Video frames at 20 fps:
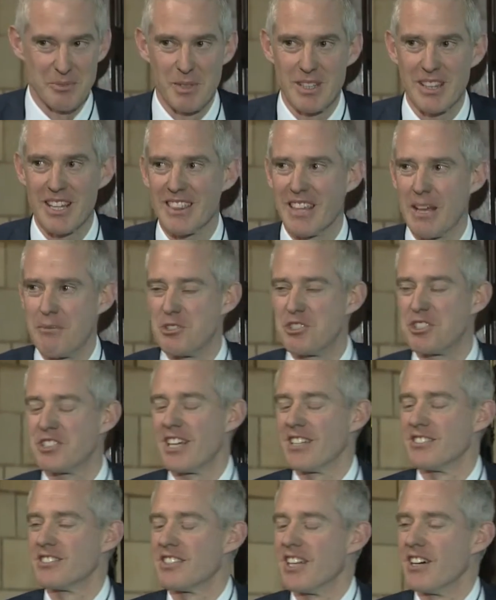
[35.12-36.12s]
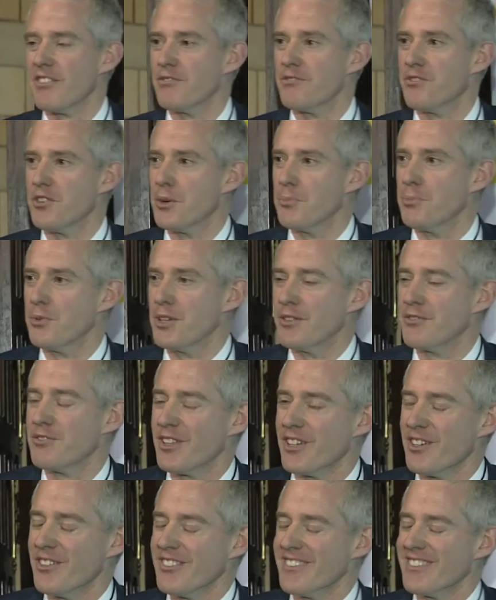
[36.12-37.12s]
let me just answer that very
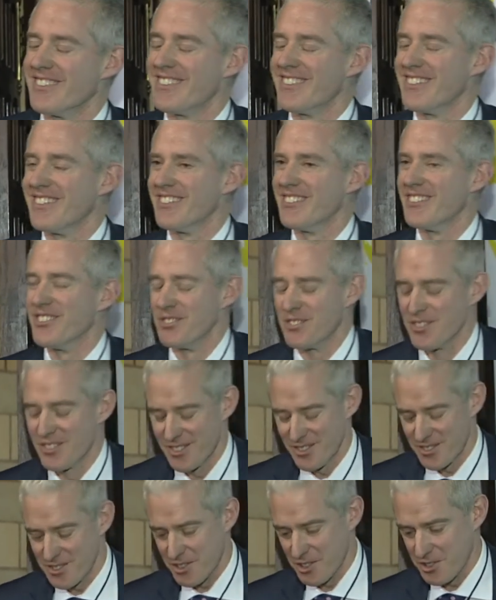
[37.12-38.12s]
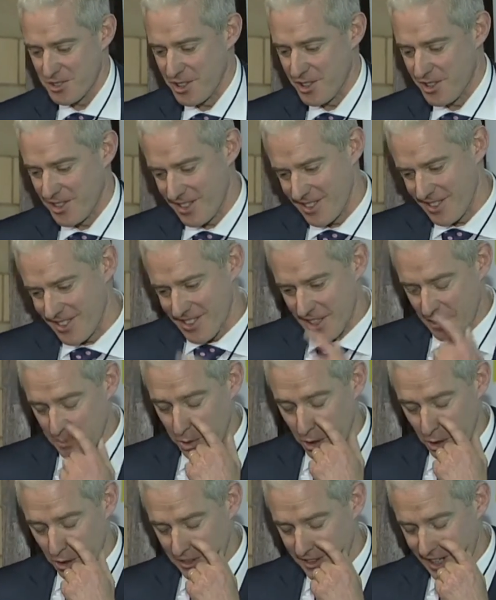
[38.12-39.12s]
briefly on such an
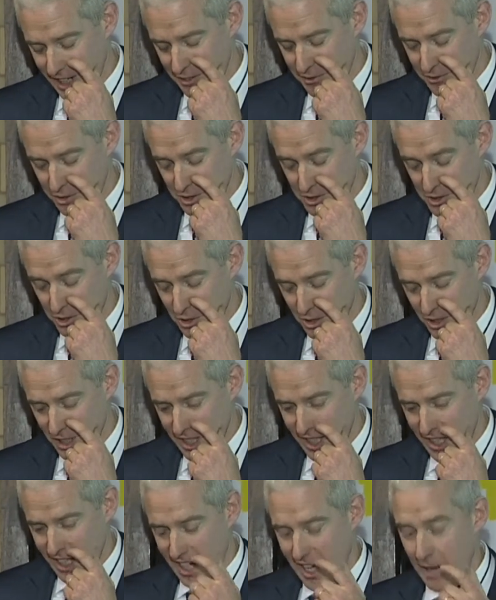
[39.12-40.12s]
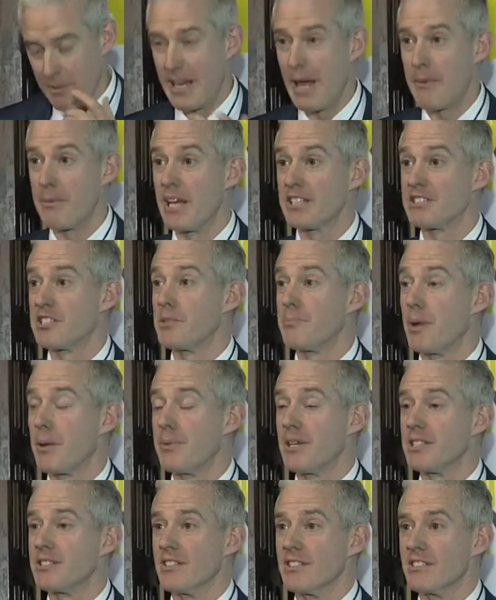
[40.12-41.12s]
important night for us all. I mean, M&S is a big
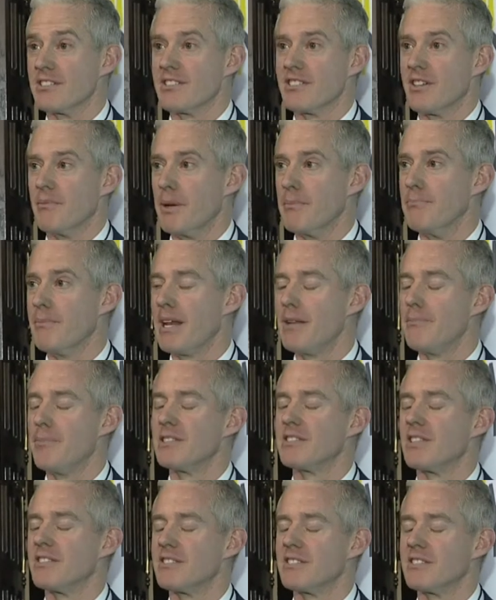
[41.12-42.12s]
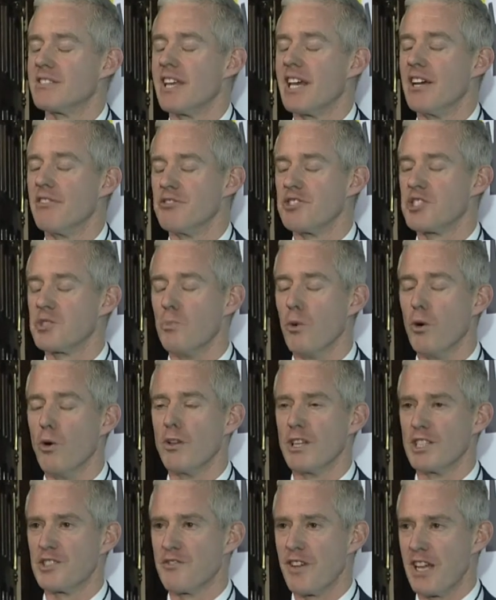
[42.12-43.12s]
business. I mean, many businesses here are small.
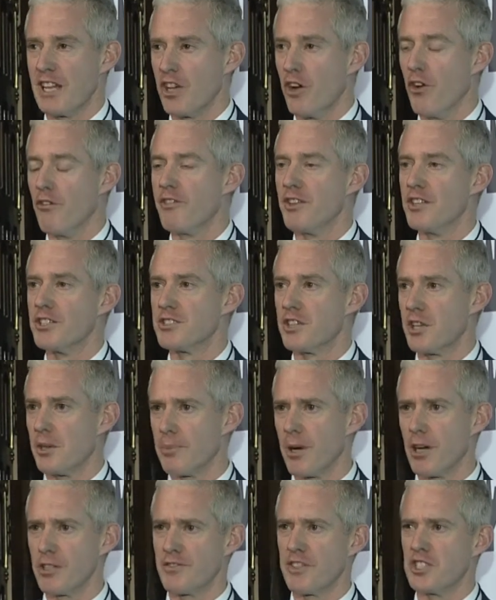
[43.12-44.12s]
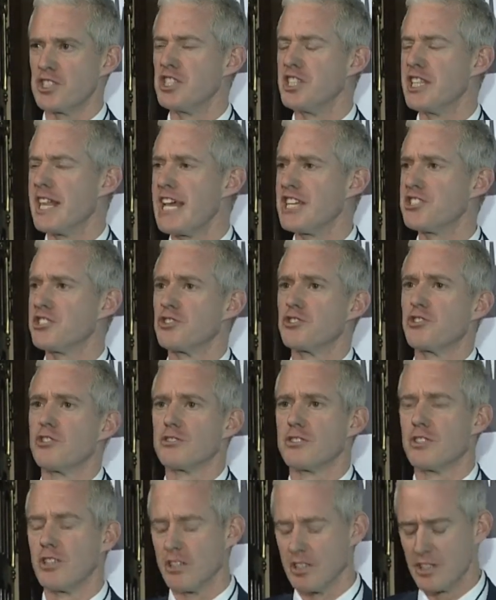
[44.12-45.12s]
It's fairly obvious that you're part of this nascent
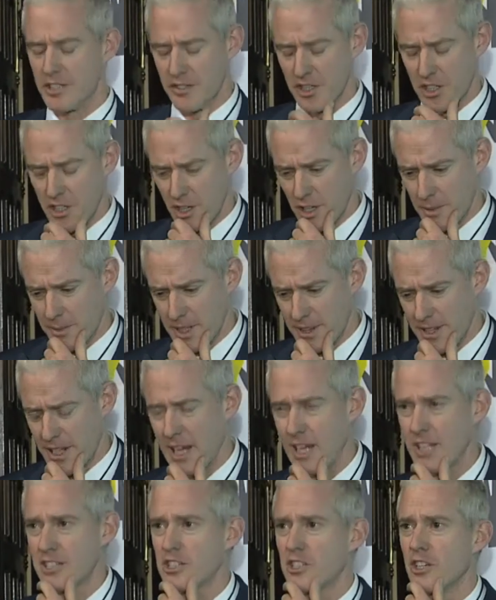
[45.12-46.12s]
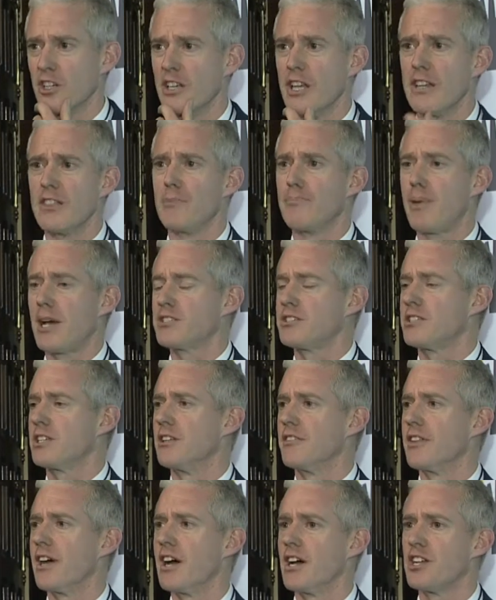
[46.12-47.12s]
alternative economy. And then I turn in the bastion
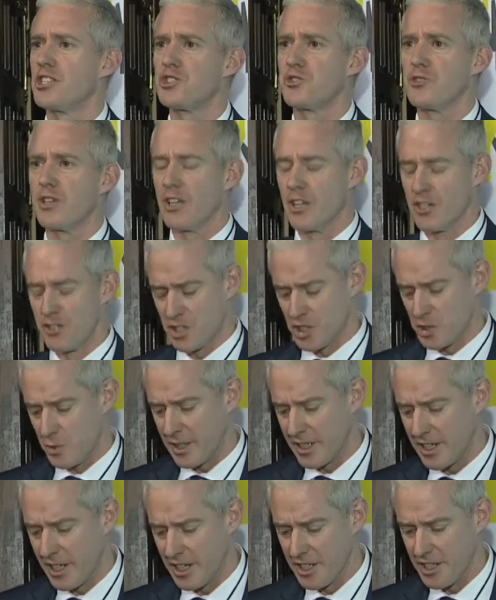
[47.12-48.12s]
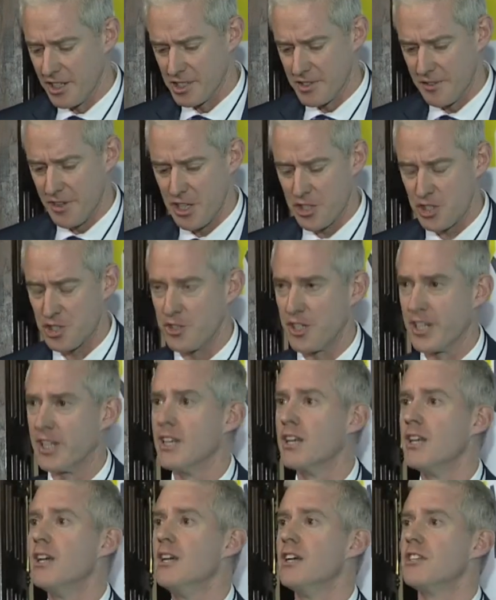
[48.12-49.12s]
of the high street, 129 years of history,
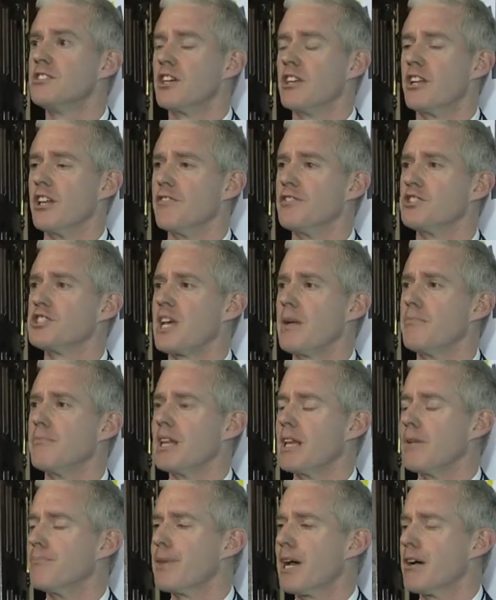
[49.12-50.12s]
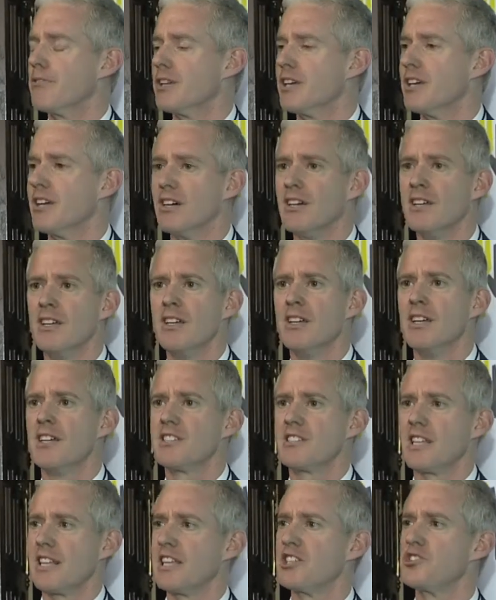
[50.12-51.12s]
turning over £10 billion a year,
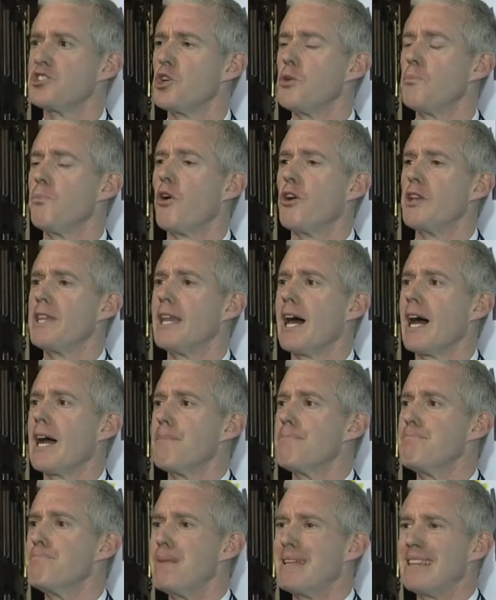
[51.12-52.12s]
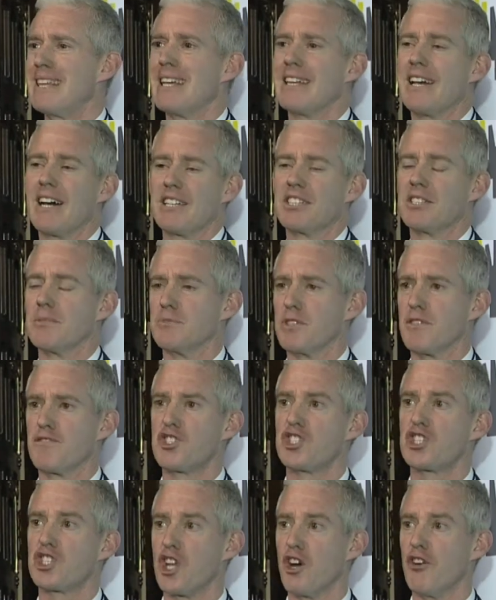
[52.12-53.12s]
selling 2.9 billion items of
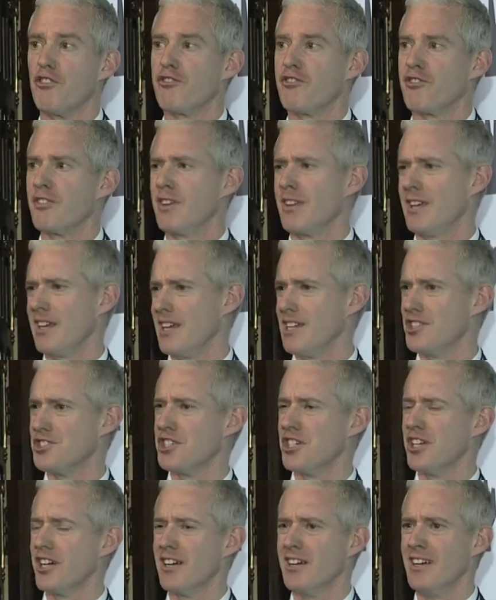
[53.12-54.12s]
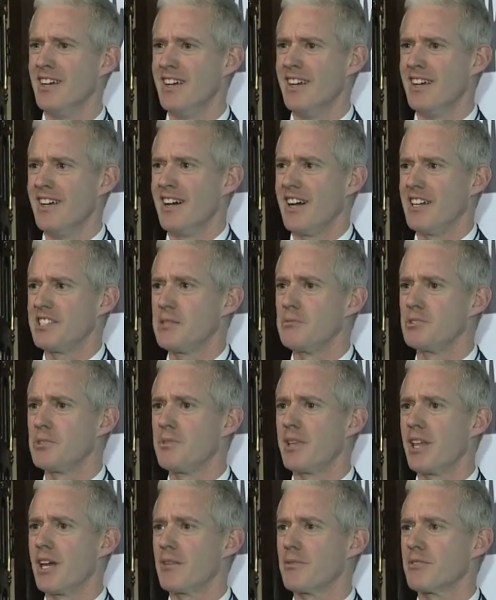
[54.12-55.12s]
stuff each year. I seem to be
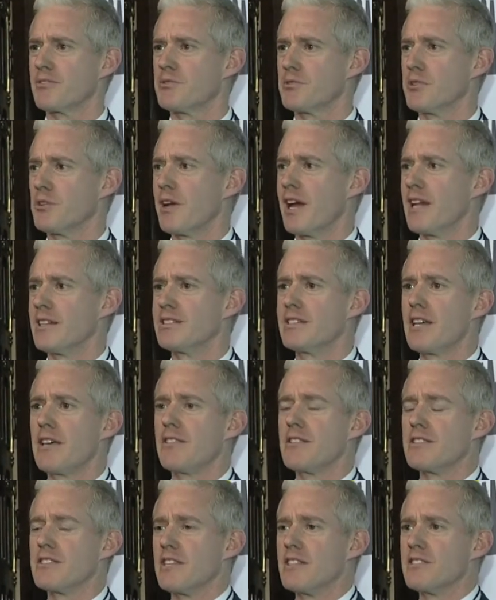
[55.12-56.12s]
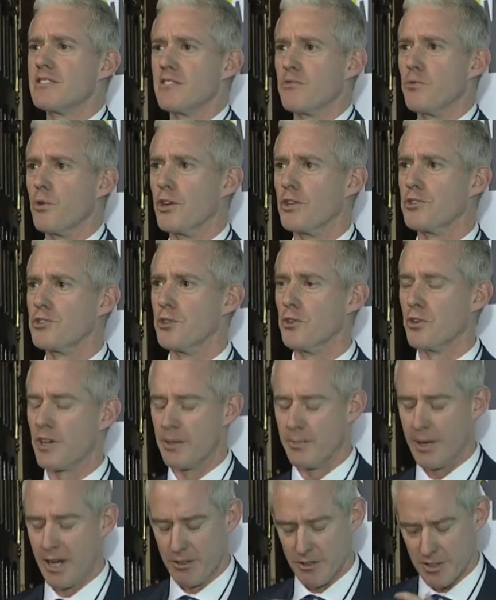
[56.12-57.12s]
the absolute antithesis of what you're
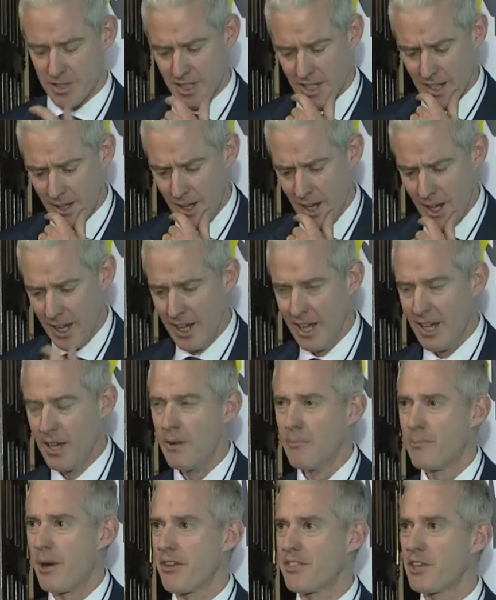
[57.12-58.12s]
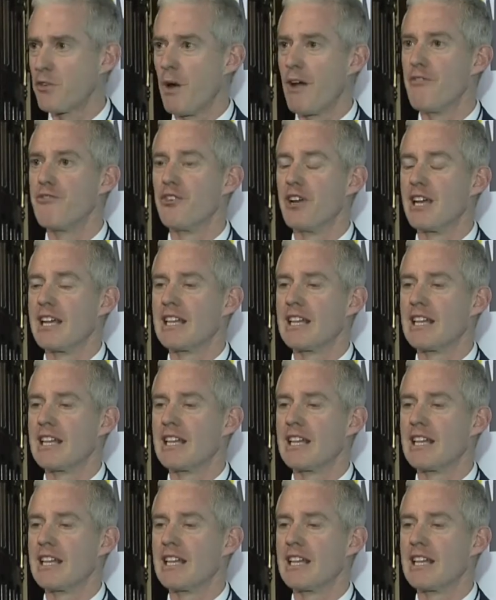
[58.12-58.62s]
talking about. But I think we're very